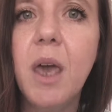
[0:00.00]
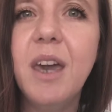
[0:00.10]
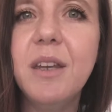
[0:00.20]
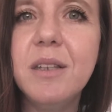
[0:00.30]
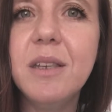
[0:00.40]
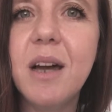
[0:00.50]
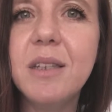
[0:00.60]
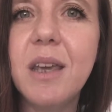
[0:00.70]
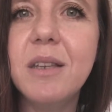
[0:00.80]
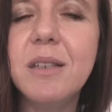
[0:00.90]
It is not
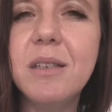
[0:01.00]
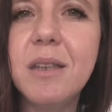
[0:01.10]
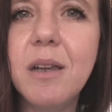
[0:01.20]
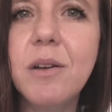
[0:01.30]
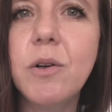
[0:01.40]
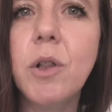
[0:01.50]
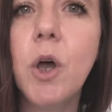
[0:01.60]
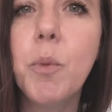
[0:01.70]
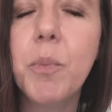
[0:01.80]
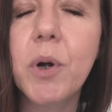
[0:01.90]
a single
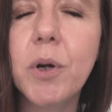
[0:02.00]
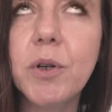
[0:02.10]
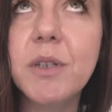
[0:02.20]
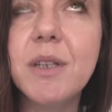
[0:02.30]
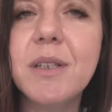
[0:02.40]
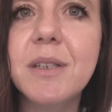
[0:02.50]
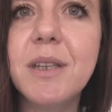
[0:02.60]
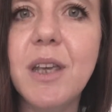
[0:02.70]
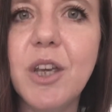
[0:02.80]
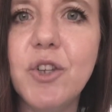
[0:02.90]

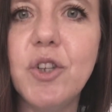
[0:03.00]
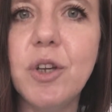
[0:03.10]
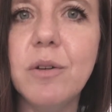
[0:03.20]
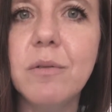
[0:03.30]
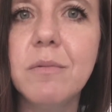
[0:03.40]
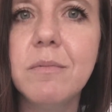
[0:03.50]
person's issue.